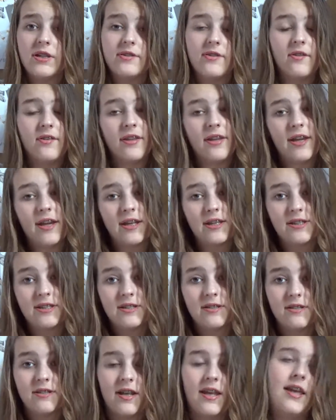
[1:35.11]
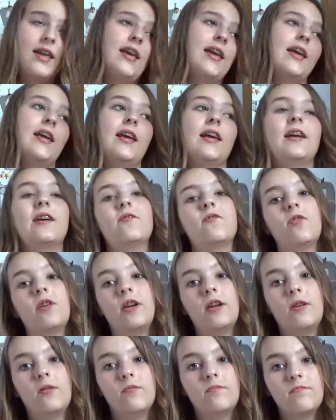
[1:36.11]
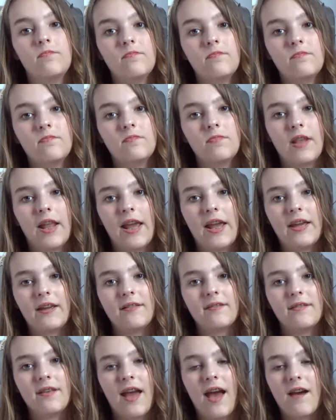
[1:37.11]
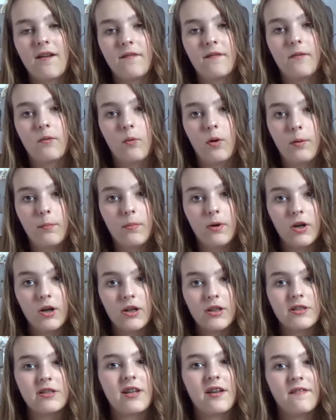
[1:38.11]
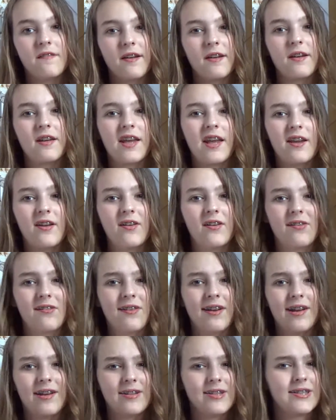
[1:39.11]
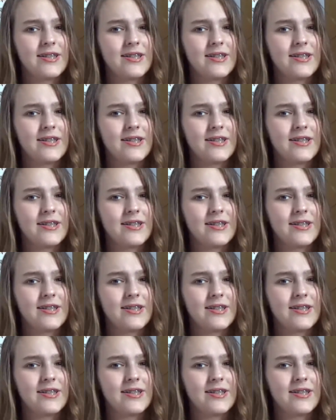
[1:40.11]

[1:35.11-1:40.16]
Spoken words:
So I only had to read, like, have one book instead of carrying around.